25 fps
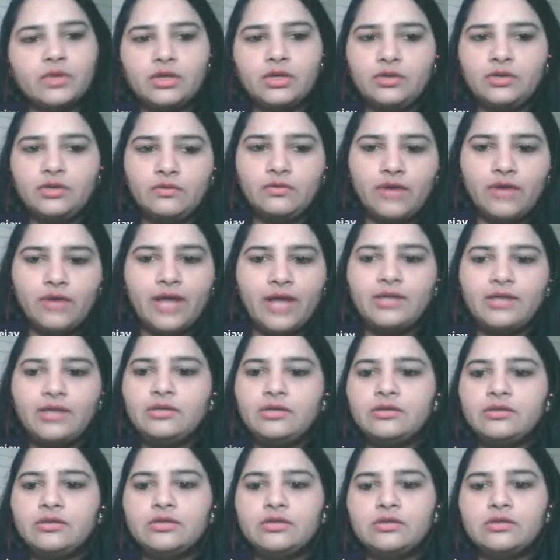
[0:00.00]
you
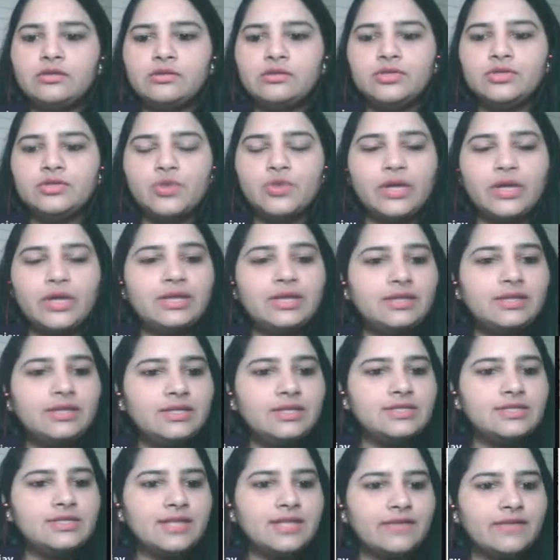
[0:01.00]
can join
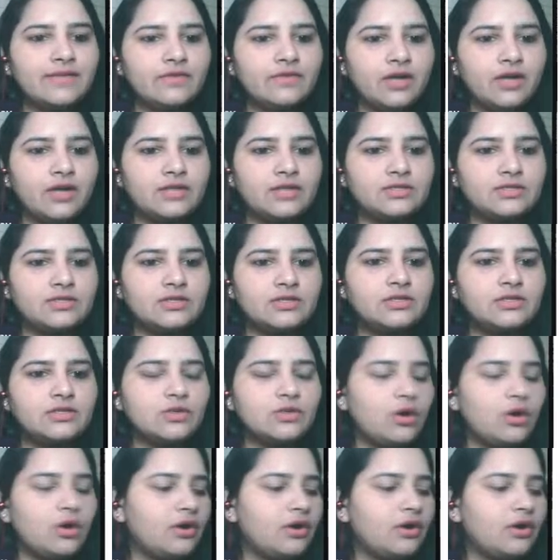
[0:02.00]
these live classes,